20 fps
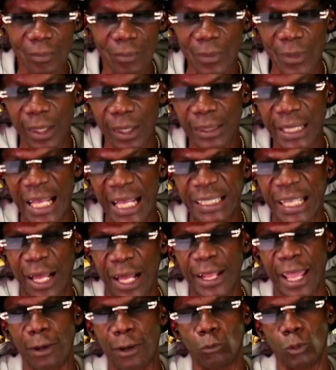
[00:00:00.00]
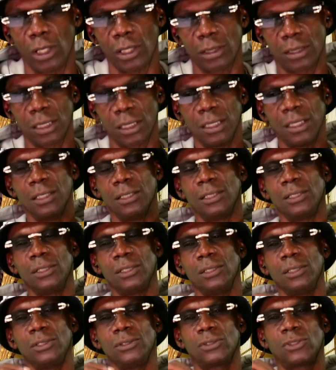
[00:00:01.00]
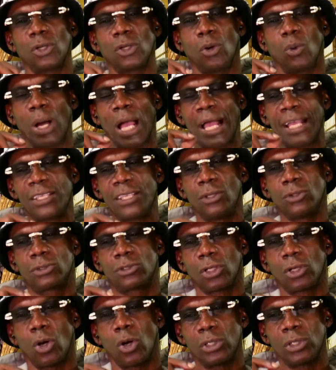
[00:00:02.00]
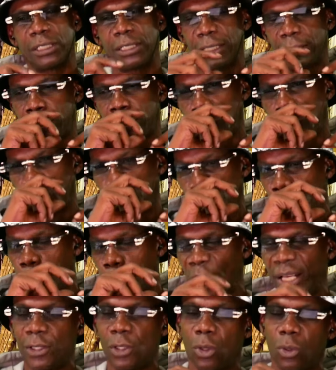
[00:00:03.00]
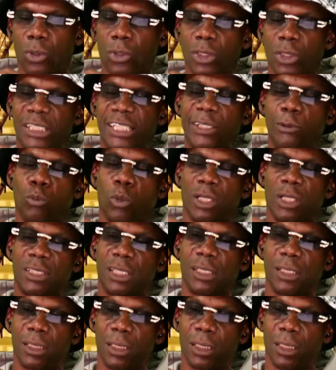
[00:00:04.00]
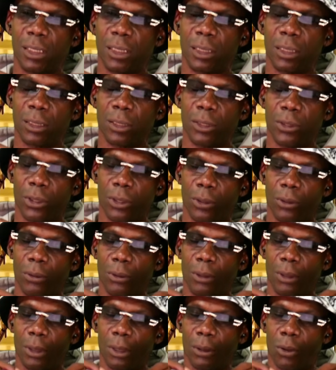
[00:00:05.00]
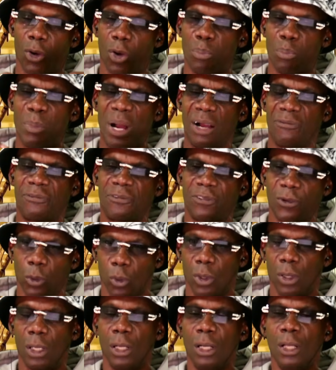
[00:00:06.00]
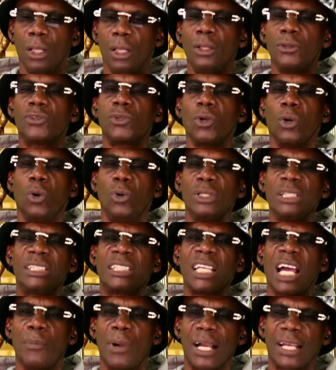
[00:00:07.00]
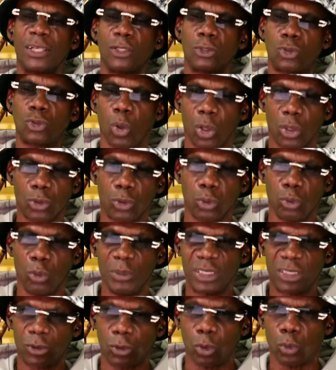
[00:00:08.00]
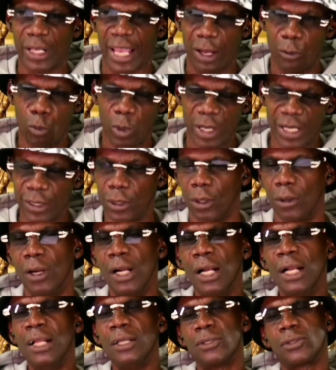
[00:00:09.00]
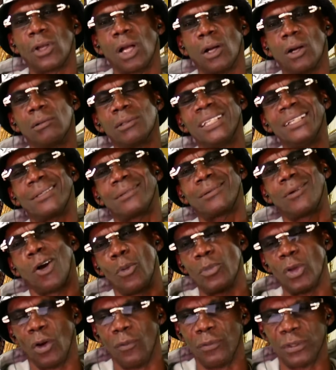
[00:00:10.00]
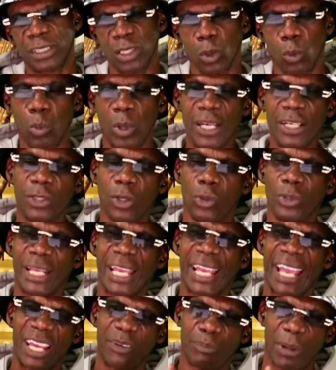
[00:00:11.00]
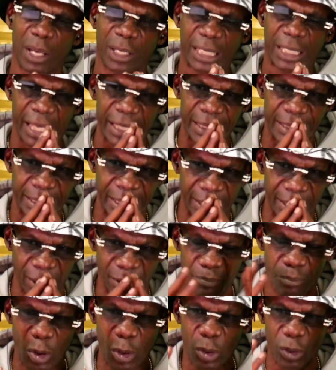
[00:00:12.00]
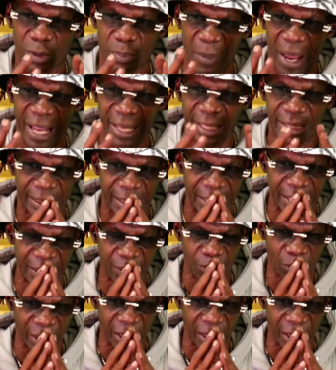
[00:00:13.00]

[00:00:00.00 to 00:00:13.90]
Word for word: that's how that was. So I used to go to this dude's window because he wasn't, you know, on my floor. So only time I could talk to him is through that window. So he called me over to the window. They had my case in the Emerge magazine with the